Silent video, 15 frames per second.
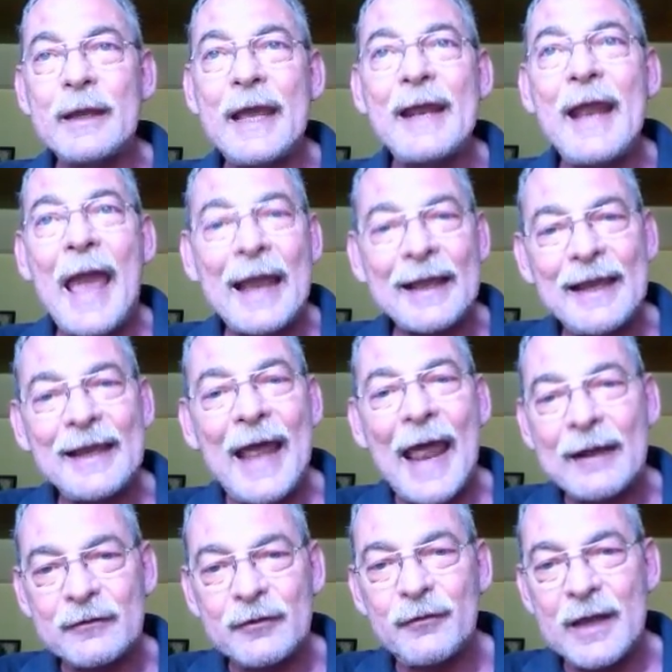get
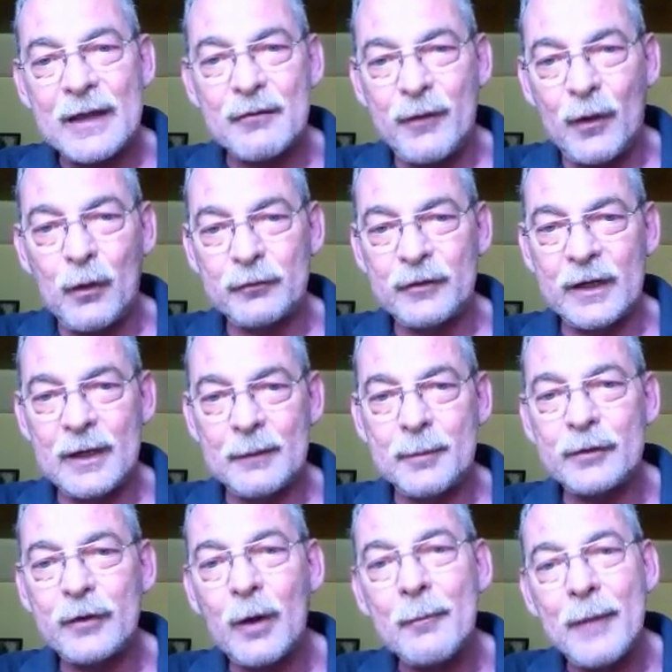actively involved in it,
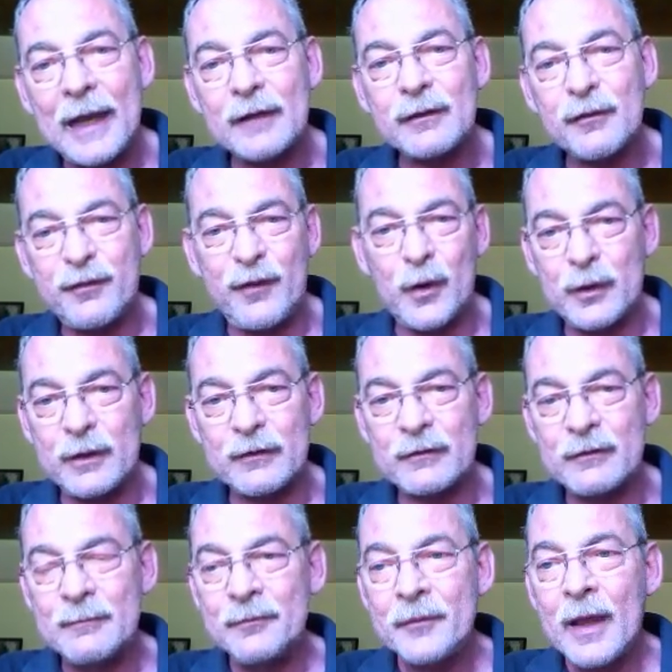but don't make it the
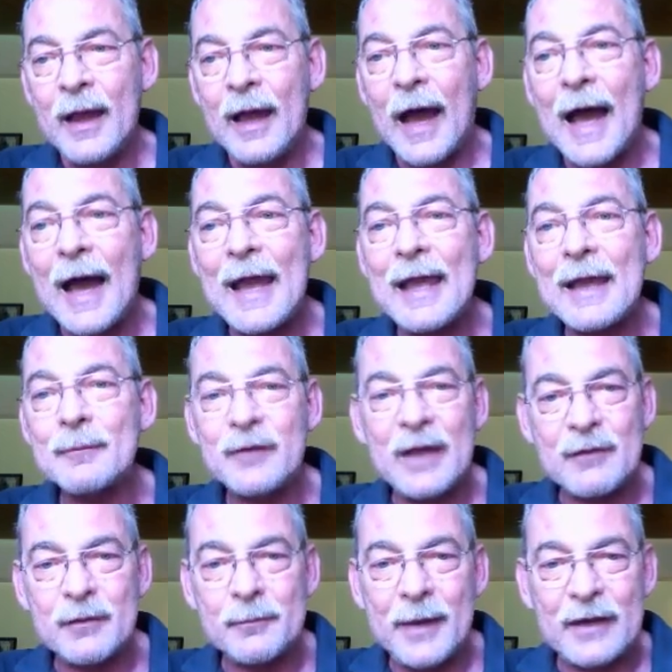focus. I am
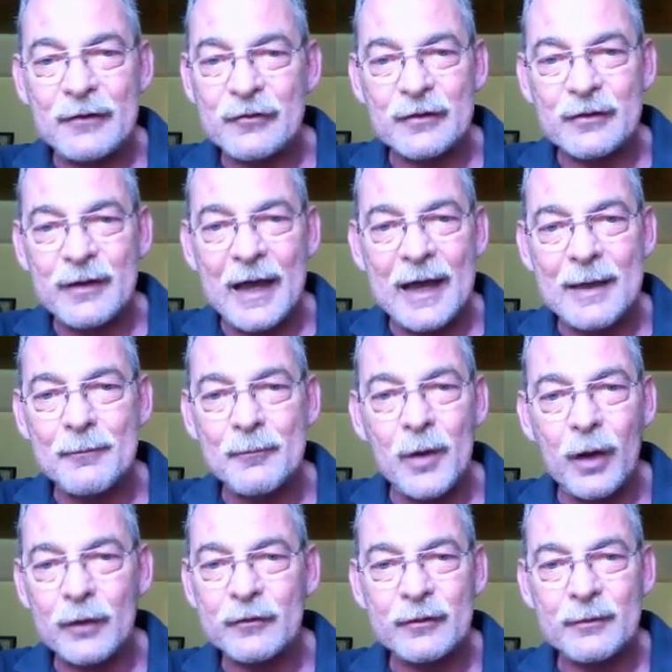David Patient. I am
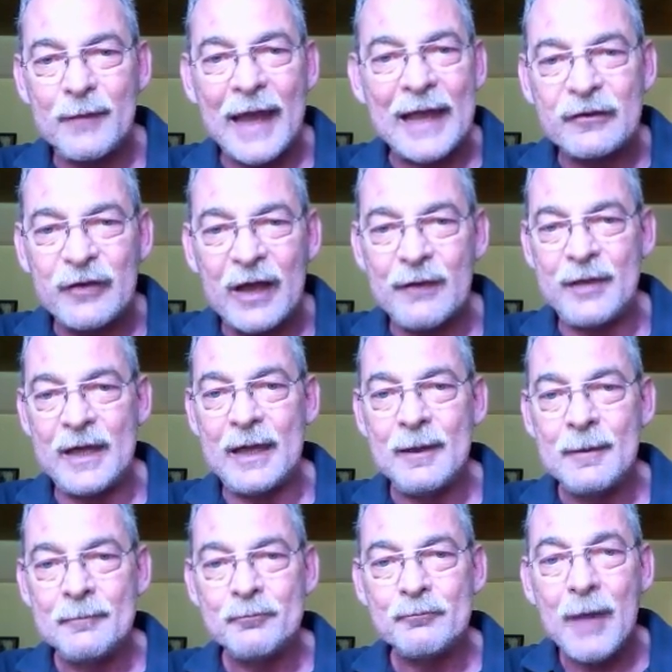not HIV.
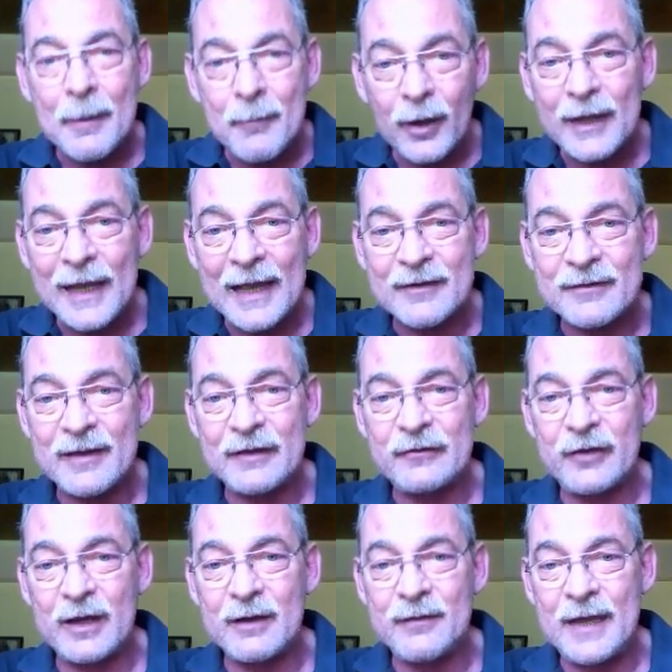My body has
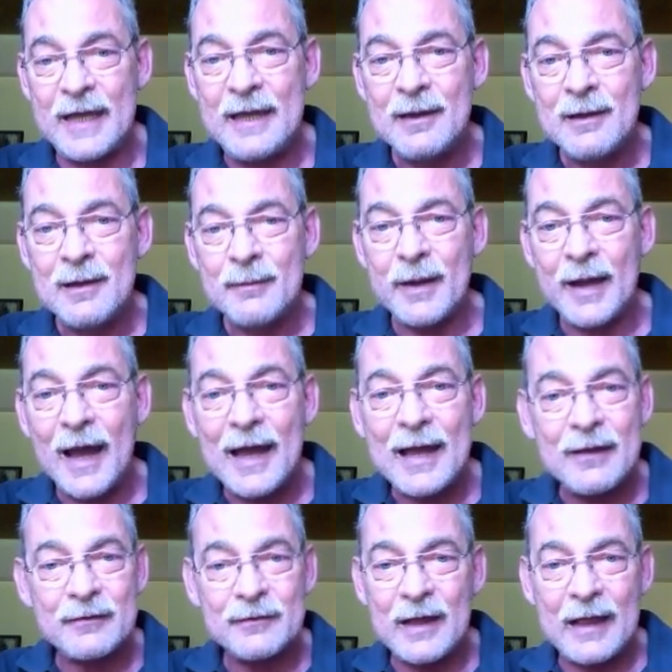HIV, but I,
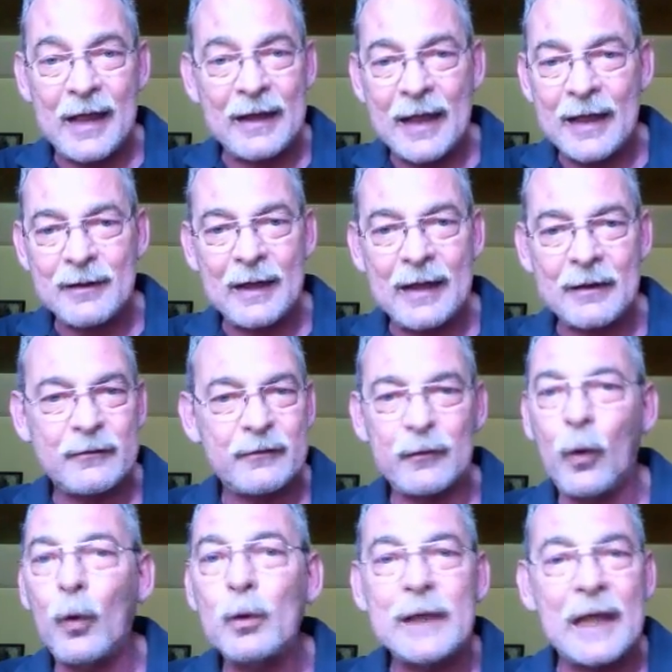at a
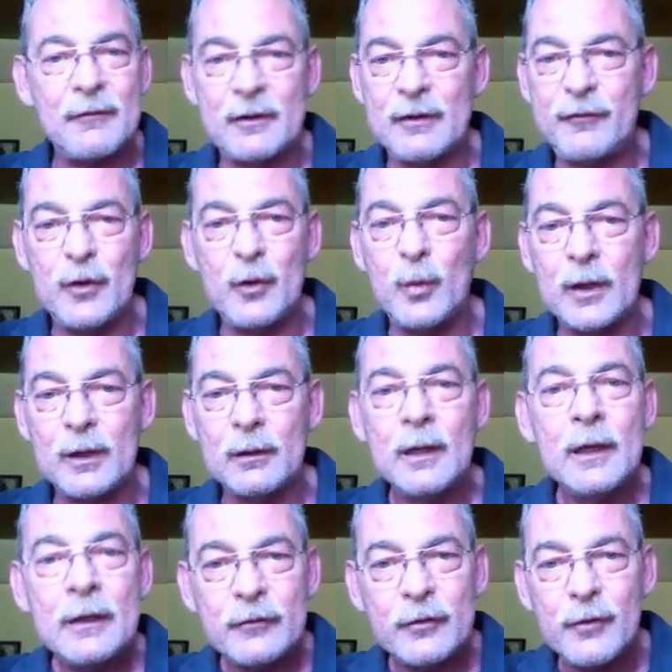soul level, if you will,
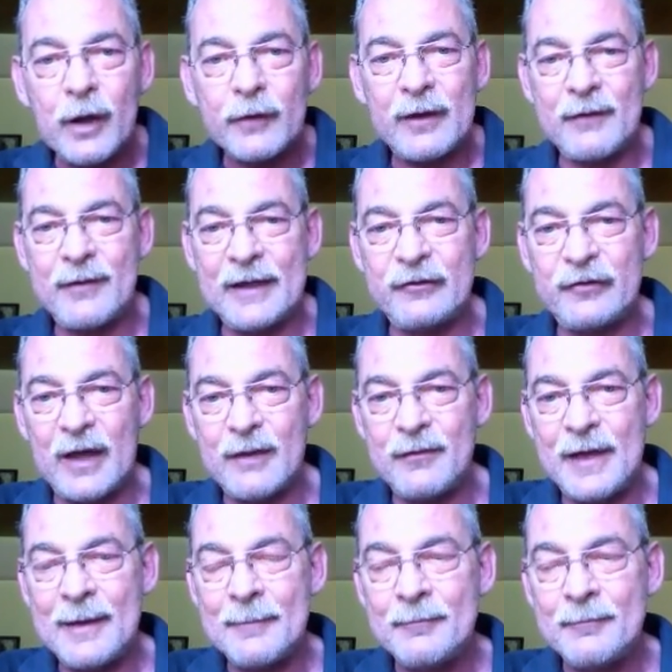do not have HIV.